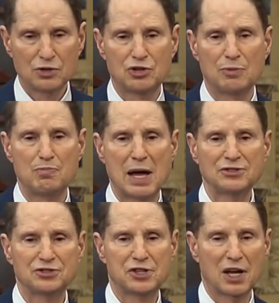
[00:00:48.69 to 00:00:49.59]

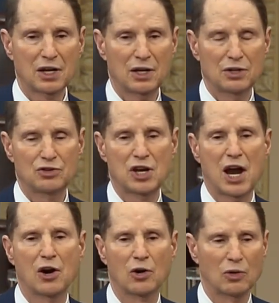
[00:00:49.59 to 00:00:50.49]
domestic
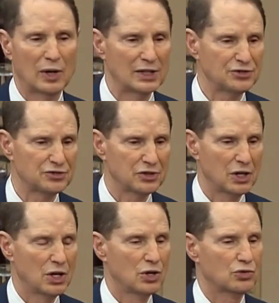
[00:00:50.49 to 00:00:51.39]
terrorists
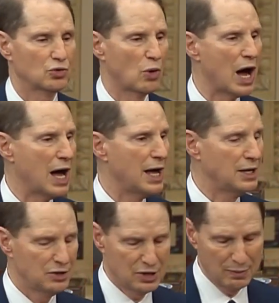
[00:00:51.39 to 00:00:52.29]

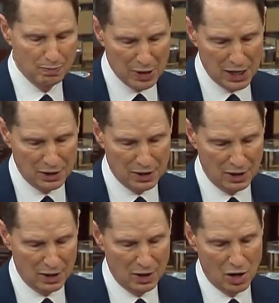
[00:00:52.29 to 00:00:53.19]
tried to beat
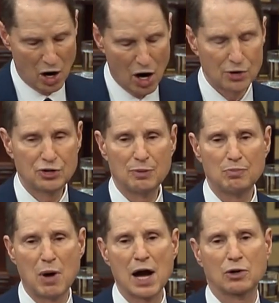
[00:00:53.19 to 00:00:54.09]
our
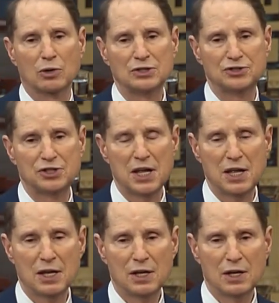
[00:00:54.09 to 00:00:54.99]

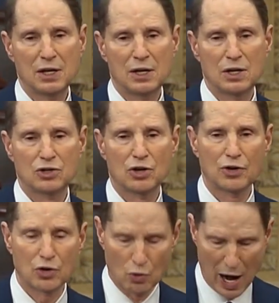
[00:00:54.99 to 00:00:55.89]
democracy to the
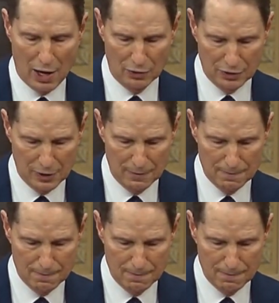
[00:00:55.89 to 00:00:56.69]
ground. Excellent